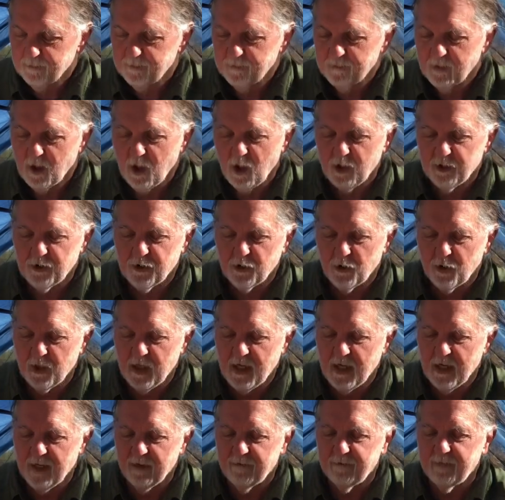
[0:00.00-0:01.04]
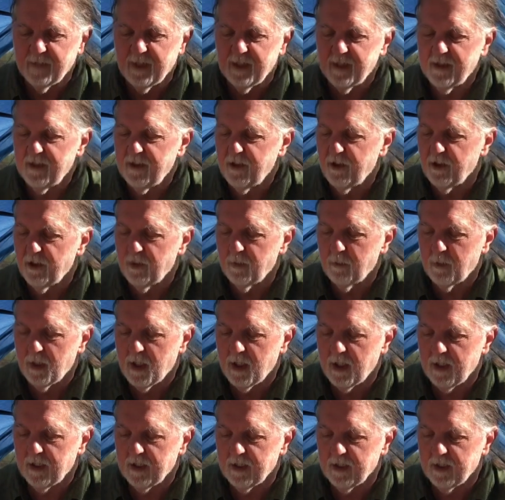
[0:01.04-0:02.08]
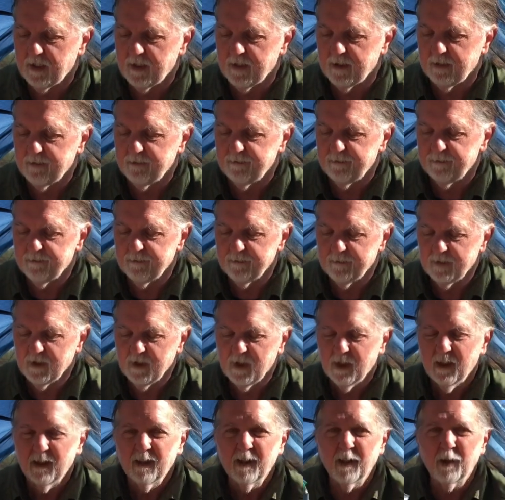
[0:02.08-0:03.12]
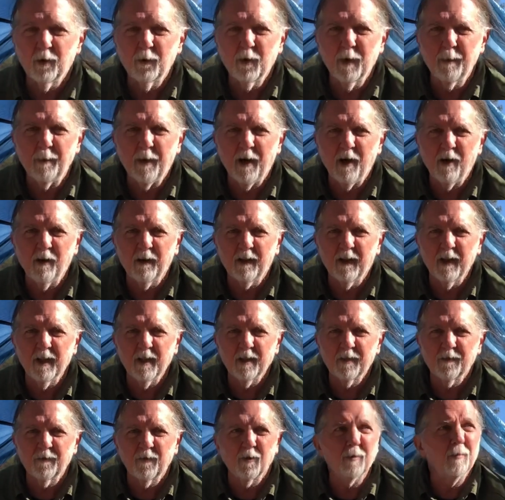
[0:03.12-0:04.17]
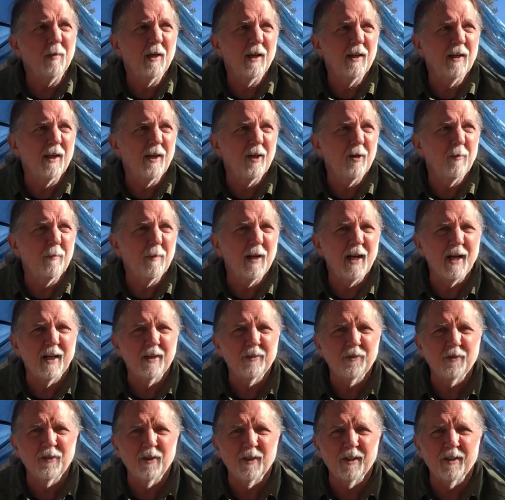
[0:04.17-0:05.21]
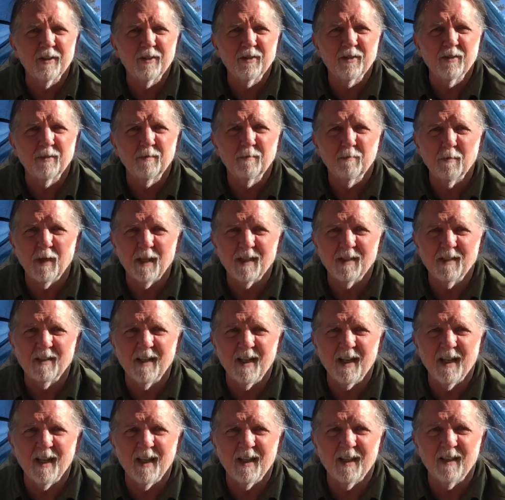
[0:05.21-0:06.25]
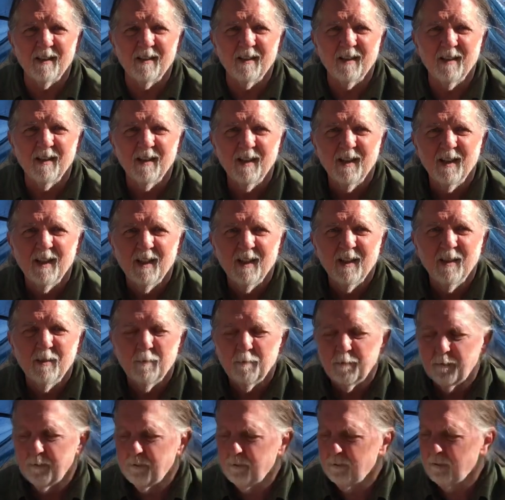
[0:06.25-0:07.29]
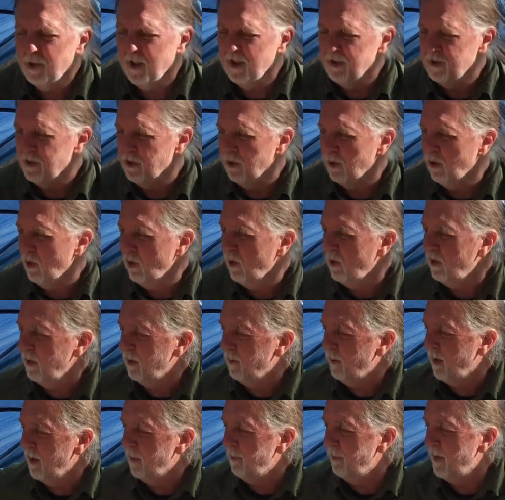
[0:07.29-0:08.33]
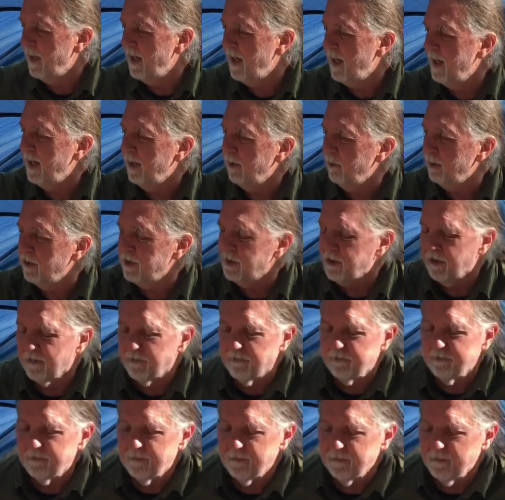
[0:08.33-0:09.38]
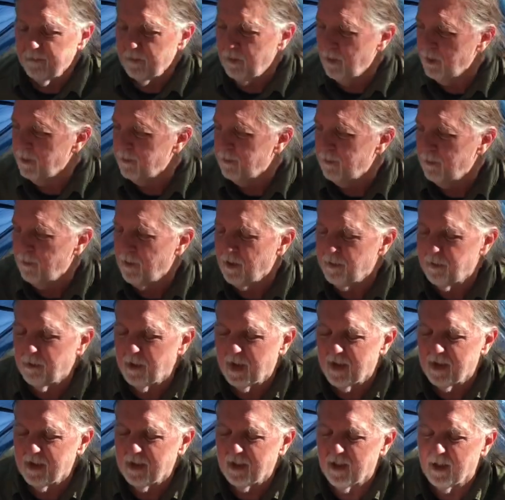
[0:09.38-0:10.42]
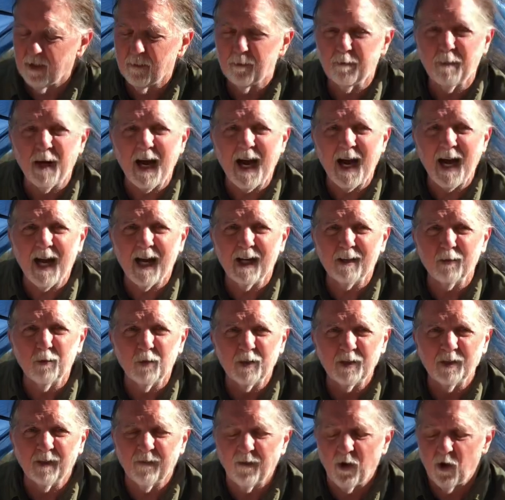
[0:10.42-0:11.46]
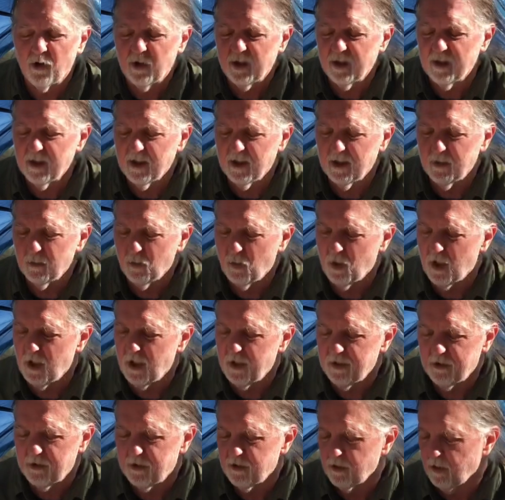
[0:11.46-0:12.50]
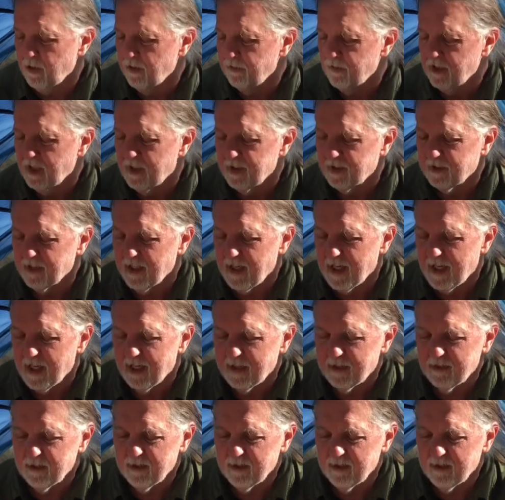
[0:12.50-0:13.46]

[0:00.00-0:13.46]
Also have in here my little repair kits for my air mattress, my tent, punch a hole in my bag, which with my pack, which I've already done once, so I've got that.